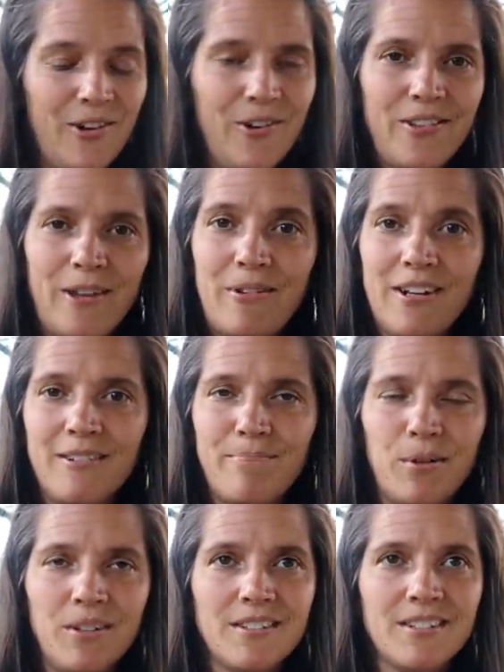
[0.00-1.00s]
No, they want to,
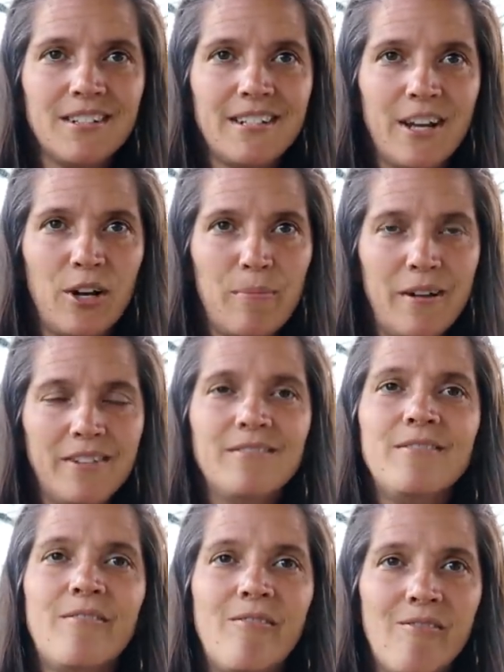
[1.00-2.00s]
Brooklyn's going to take her bed.
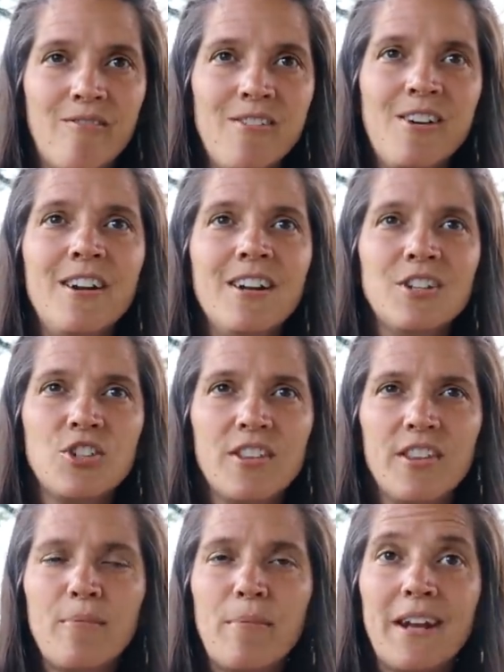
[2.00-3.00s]
Oh. So
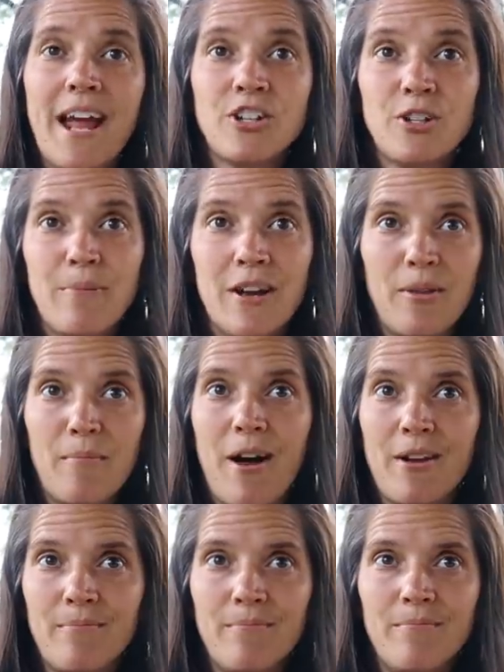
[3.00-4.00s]
there'll be an extra bed on the
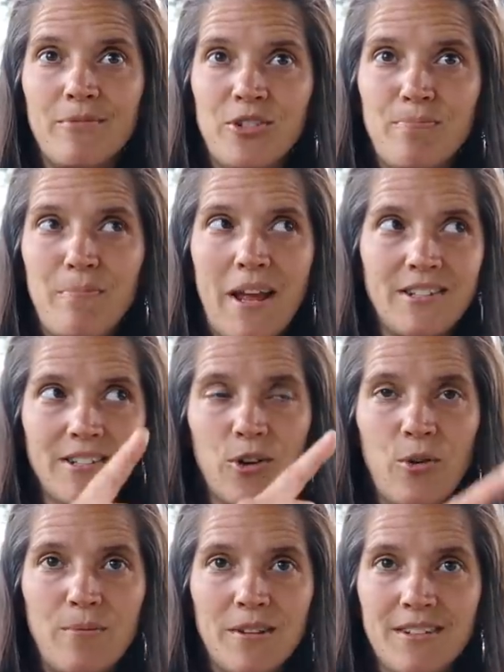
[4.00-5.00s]
bottom. Maddie's going to
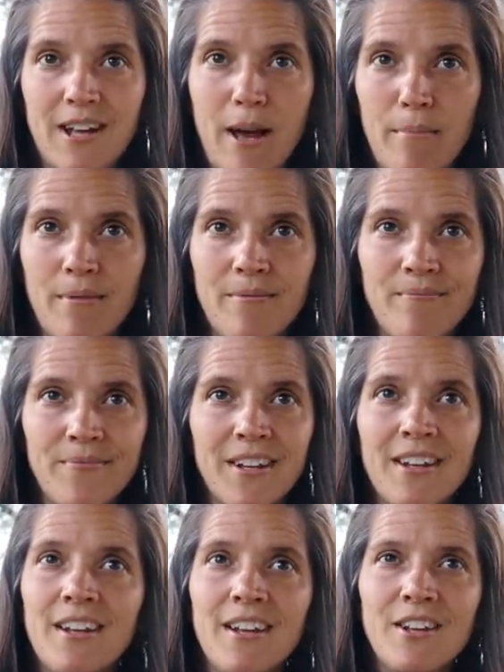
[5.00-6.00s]
go up to the top.
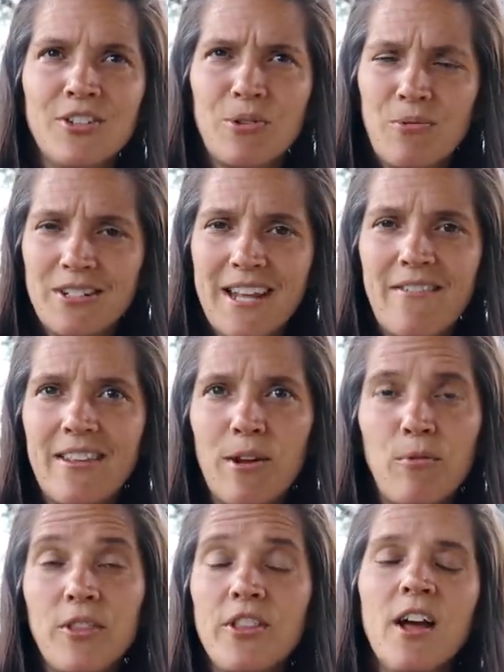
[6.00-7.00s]
So we'll just have it. They
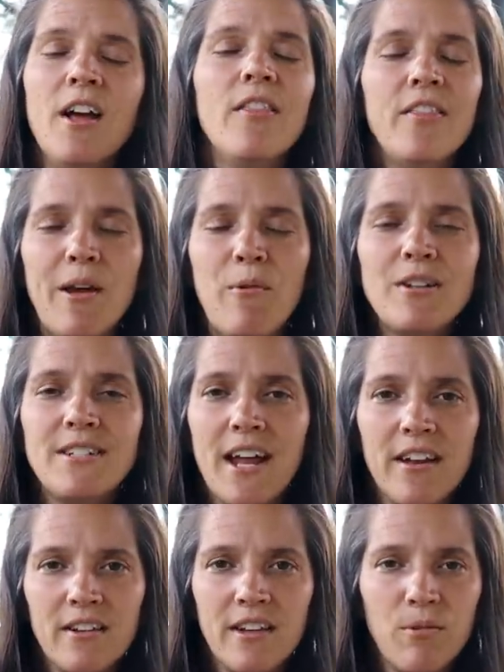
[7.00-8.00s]
That's want, big. They want
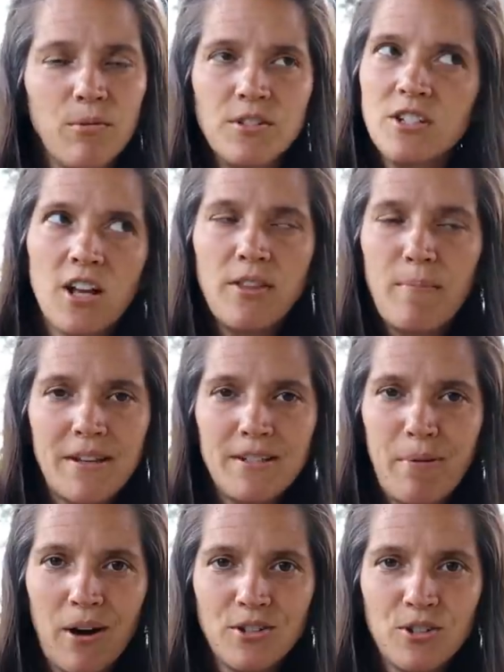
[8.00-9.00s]
daddy. They're like, well, just cut the beds
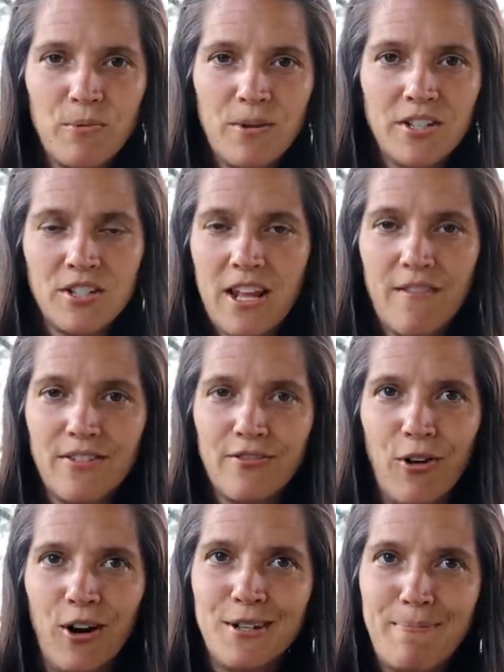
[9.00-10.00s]
apart so we can just have this
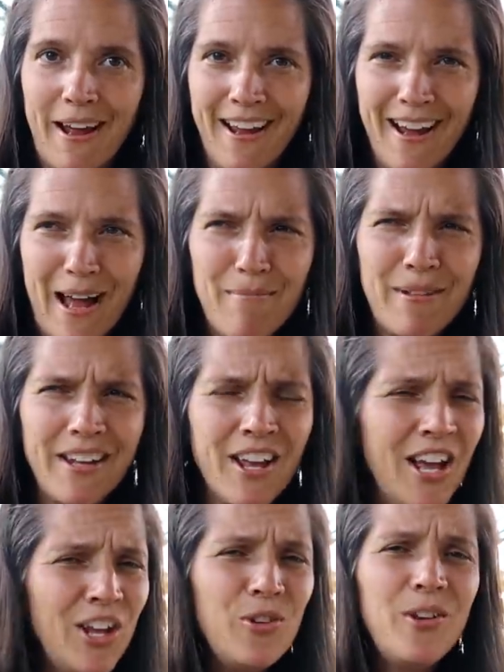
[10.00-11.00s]
floor. Mm, yeah. I'm like,
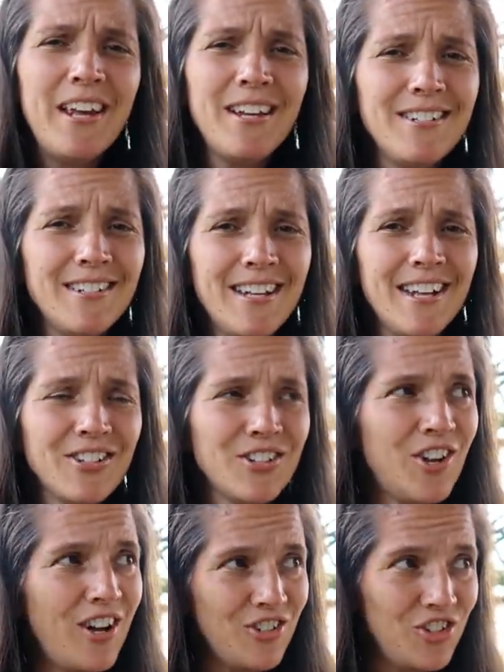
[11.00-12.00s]
you can't just take a
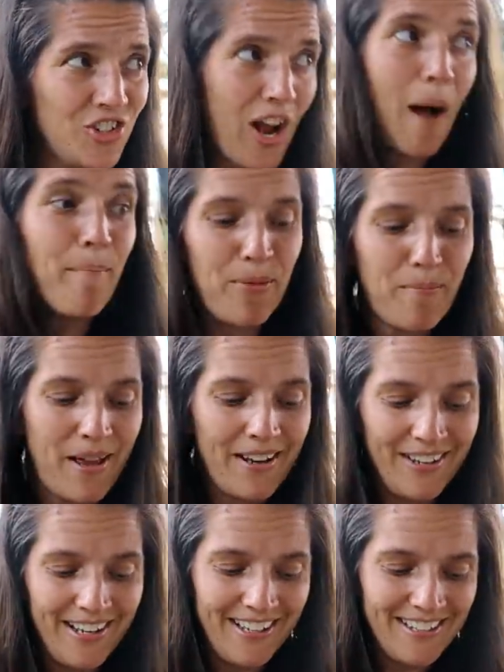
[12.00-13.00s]
saw and chop the
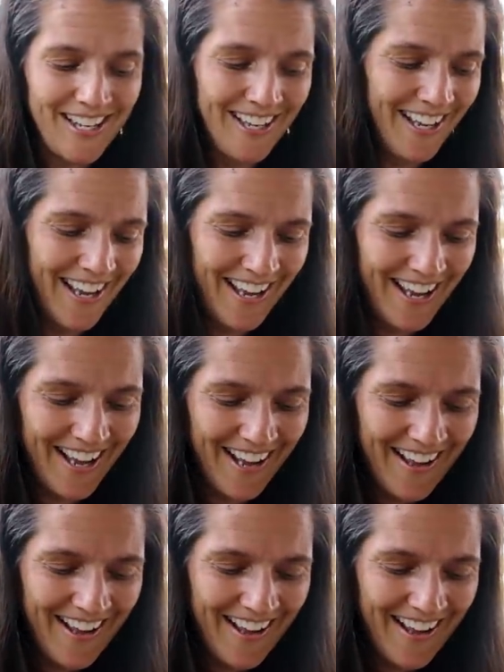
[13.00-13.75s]
mm-hmm. bed, mm kids.